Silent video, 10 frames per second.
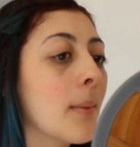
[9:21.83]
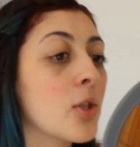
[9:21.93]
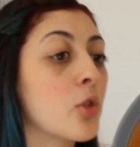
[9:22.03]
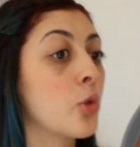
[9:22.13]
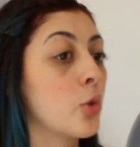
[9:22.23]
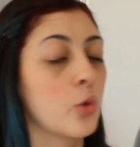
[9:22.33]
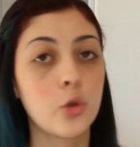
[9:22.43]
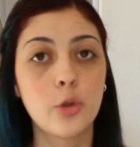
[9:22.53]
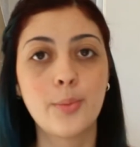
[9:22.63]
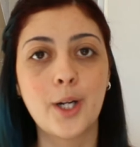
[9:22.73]

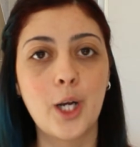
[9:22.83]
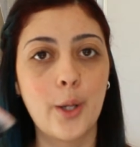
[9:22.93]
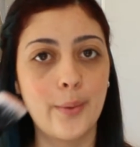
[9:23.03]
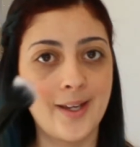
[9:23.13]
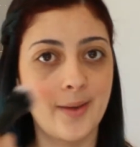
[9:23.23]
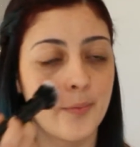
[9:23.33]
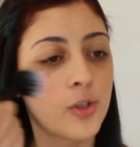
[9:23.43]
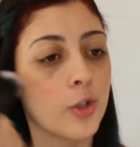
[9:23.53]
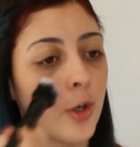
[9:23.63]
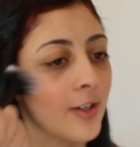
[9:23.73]
Super glowy,
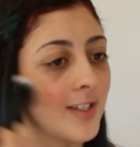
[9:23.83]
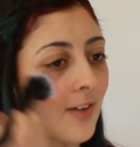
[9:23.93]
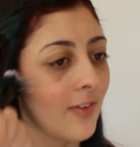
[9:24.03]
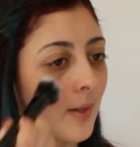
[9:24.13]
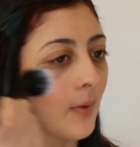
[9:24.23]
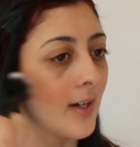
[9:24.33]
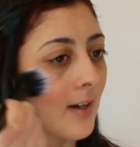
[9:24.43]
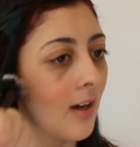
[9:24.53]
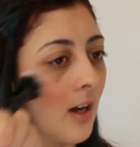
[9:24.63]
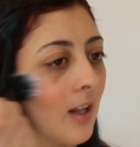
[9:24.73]
so definitely won't
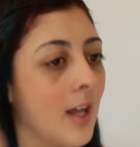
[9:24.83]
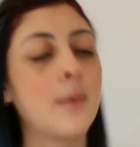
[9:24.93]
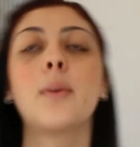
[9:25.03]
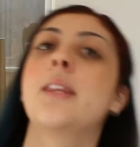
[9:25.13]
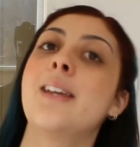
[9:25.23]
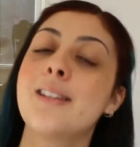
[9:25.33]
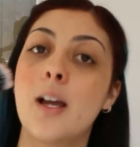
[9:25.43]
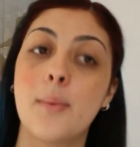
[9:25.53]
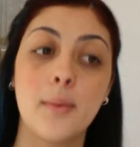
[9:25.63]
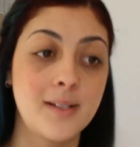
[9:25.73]
need a highlighter with this.
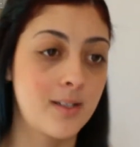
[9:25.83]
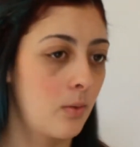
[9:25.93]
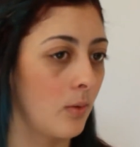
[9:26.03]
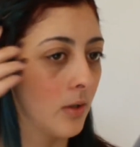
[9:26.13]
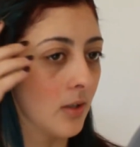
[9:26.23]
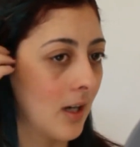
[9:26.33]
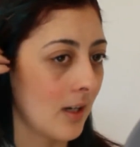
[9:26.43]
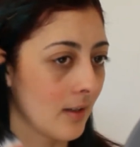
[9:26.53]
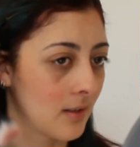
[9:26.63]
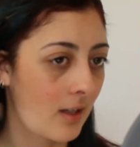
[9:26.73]
I probably still will use a
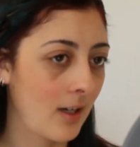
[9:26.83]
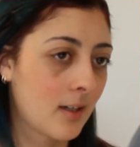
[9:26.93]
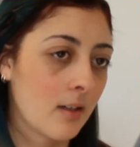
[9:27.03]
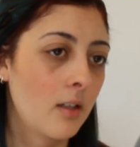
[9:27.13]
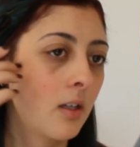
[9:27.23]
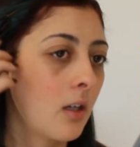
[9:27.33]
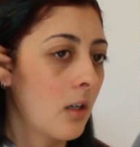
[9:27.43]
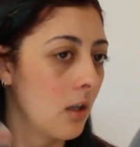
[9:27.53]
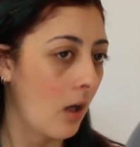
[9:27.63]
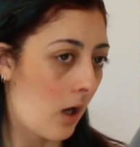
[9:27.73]
highlighter because
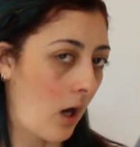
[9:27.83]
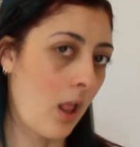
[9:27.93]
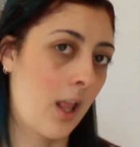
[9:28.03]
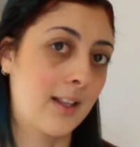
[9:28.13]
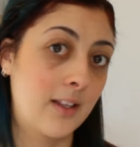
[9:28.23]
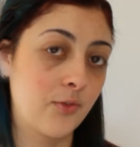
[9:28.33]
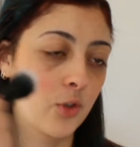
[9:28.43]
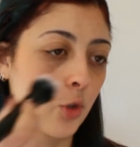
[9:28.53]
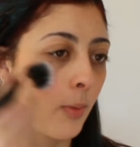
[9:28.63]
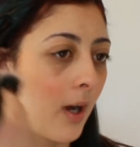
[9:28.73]
I like the
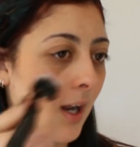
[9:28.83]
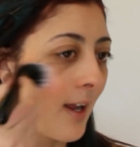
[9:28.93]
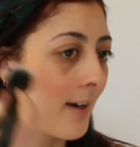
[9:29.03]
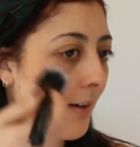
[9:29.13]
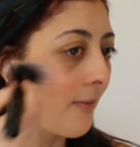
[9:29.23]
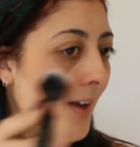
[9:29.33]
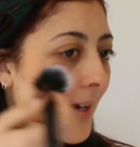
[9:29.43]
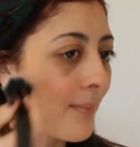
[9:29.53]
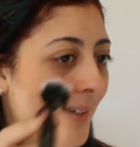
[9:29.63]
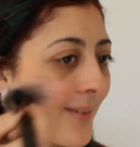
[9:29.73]
super highlighted
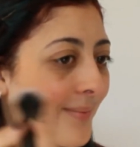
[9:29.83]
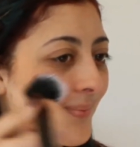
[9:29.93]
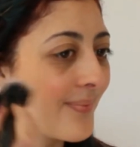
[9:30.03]
effect, but